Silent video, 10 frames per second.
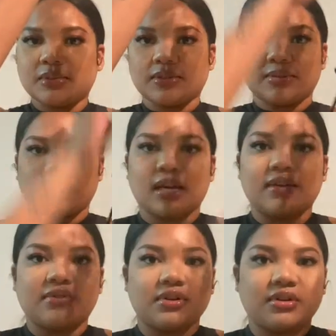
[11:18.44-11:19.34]
or
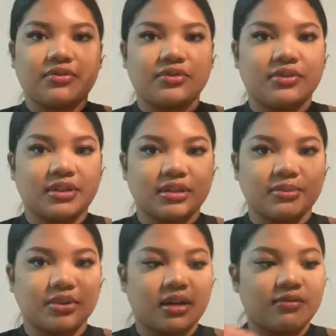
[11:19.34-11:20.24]
whatever if you feel a little
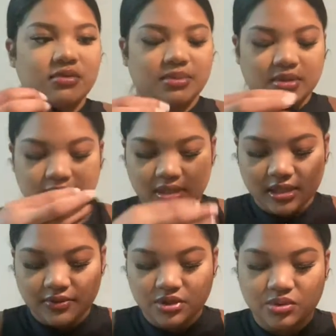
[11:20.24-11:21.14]
more comfortable instead
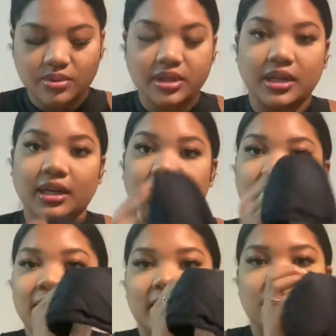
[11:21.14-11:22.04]
of just wearing
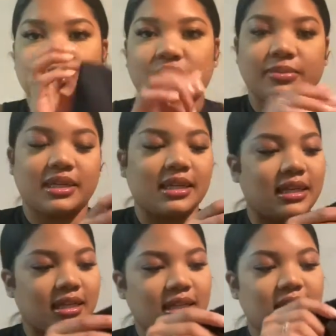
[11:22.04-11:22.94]
a string
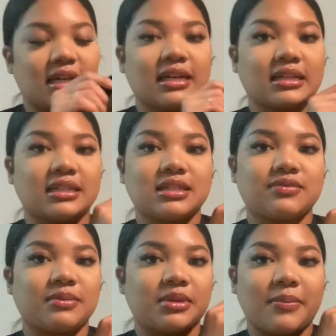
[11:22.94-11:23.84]
bikini. And I got this
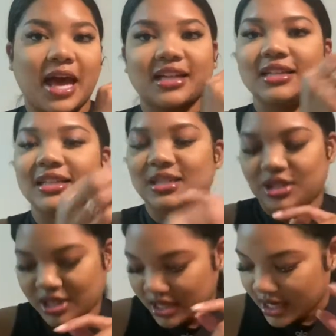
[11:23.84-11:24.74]
from the MAC
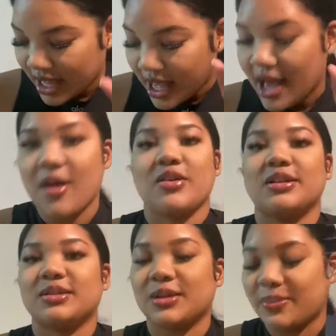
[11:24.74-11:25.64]
collection. I'll
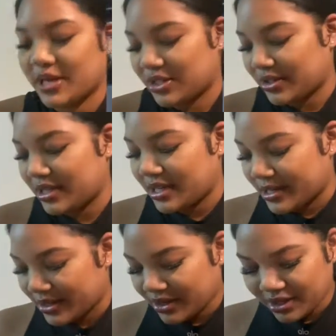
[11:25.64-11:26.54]
insert a picture
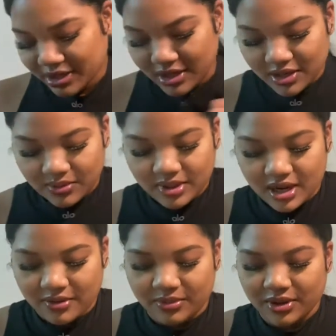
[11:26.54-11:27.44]
here when
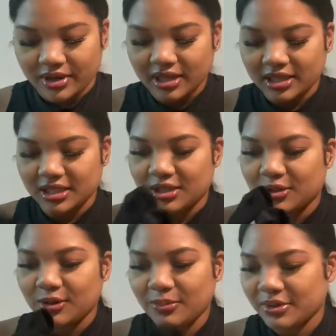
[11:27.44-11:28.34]
I wore it. It's
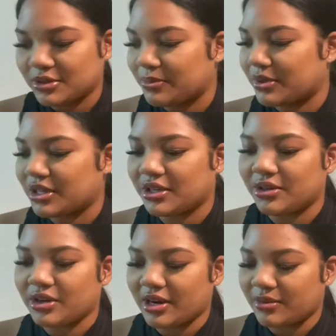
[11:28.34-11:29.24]
super, super
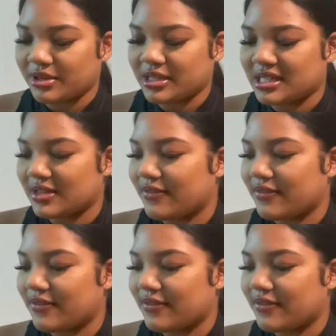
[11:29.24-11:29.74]
cute. I wore this,